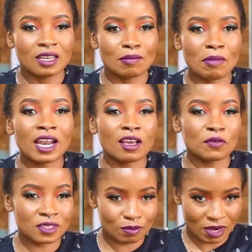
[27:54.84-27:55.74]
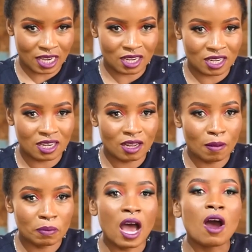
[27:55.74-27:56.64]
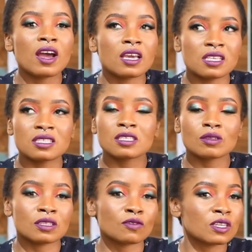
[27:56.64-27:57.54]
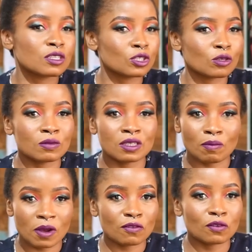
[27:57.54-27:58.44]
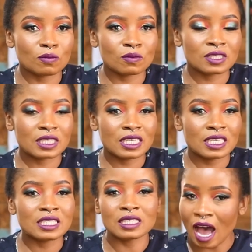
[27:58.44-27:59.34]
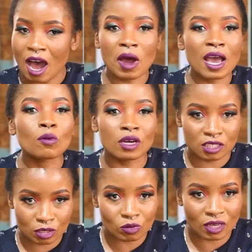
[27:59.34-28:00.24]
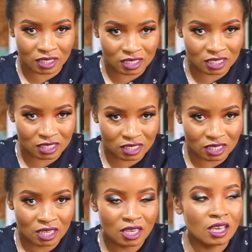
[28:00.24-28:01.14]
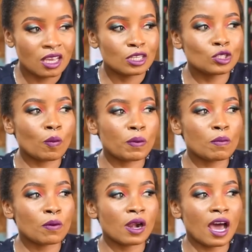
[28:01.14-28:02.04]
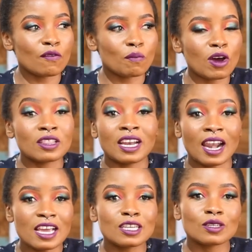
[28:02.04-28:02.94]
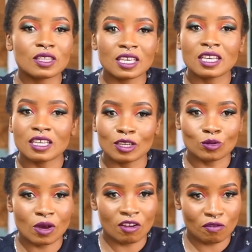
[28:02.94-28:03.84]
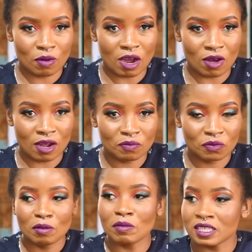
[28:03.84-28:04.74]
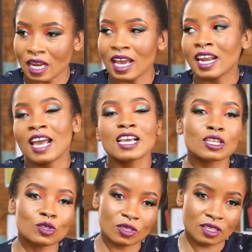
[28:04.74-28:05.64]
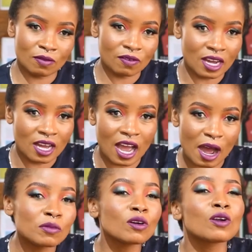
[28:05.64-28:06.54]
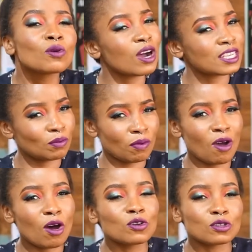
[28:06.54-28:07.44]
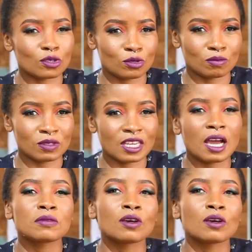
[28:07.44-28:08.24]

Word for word: my life is mine. How I exist on different social media platforms is how I want to exist. Do people have power? They like to think they do have power, but I like to differ. I'm the one who has power on social media.